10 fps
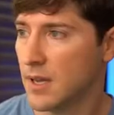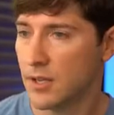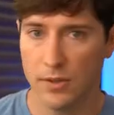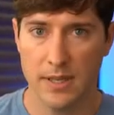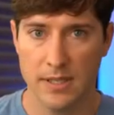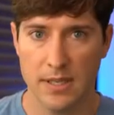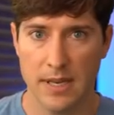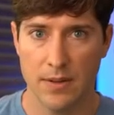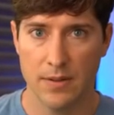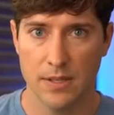So let's see
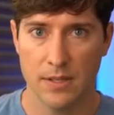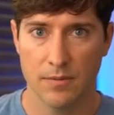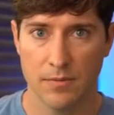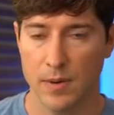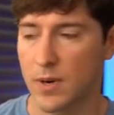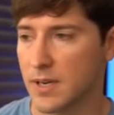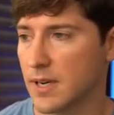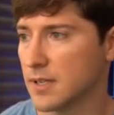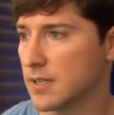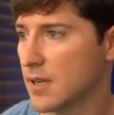how this framework
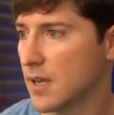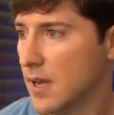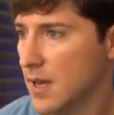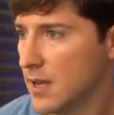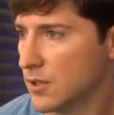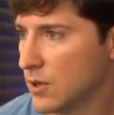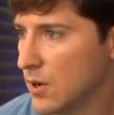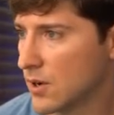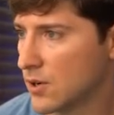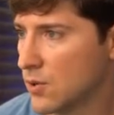does. So
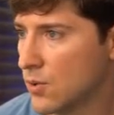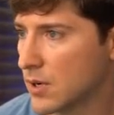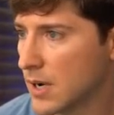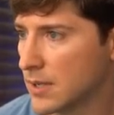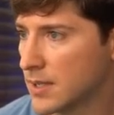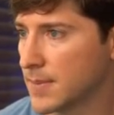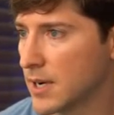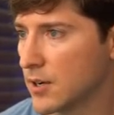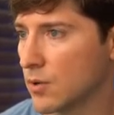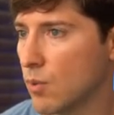a cool concept I
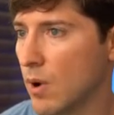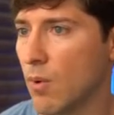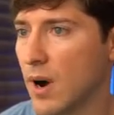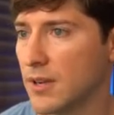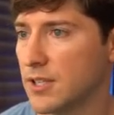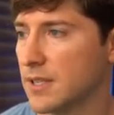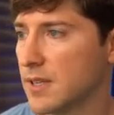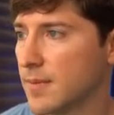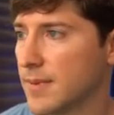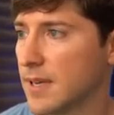heard while watching
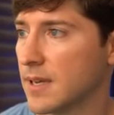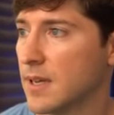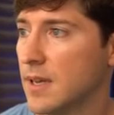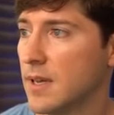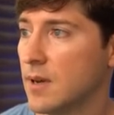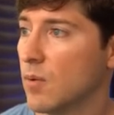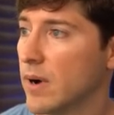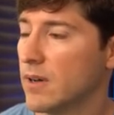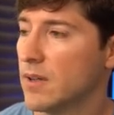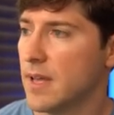something.
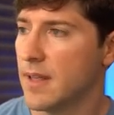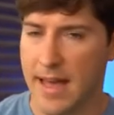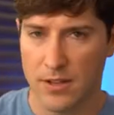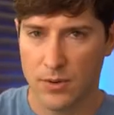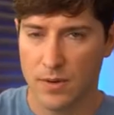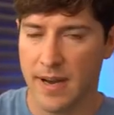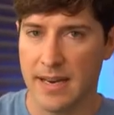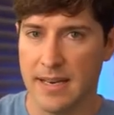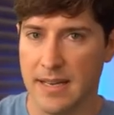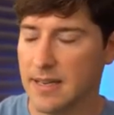Well, that sort of
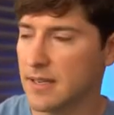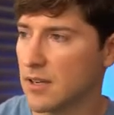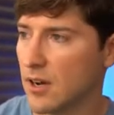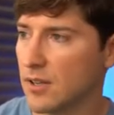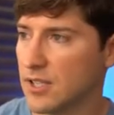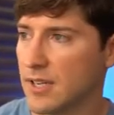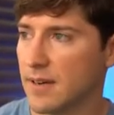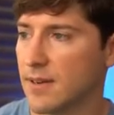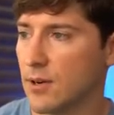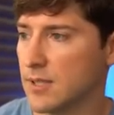idea, knowledge
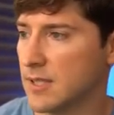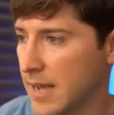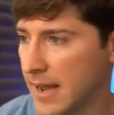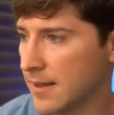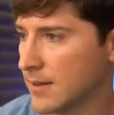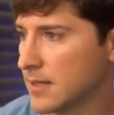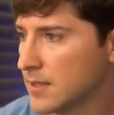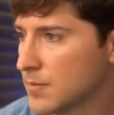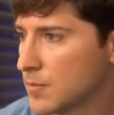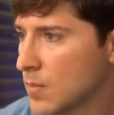stuff goes into
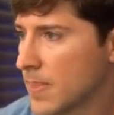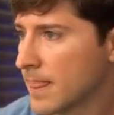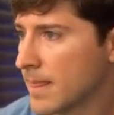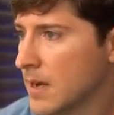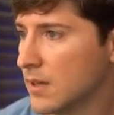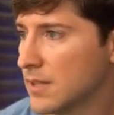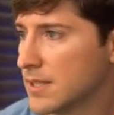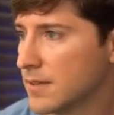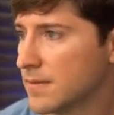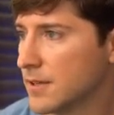Atlas. A
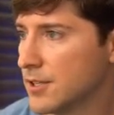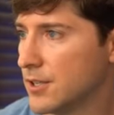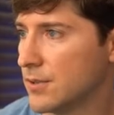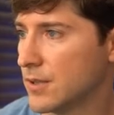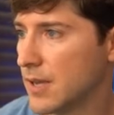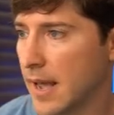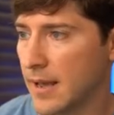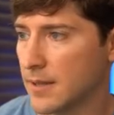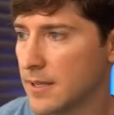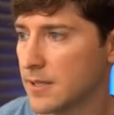list of virtues,
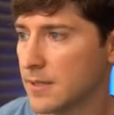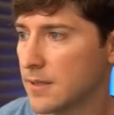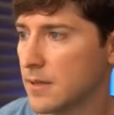Atlas.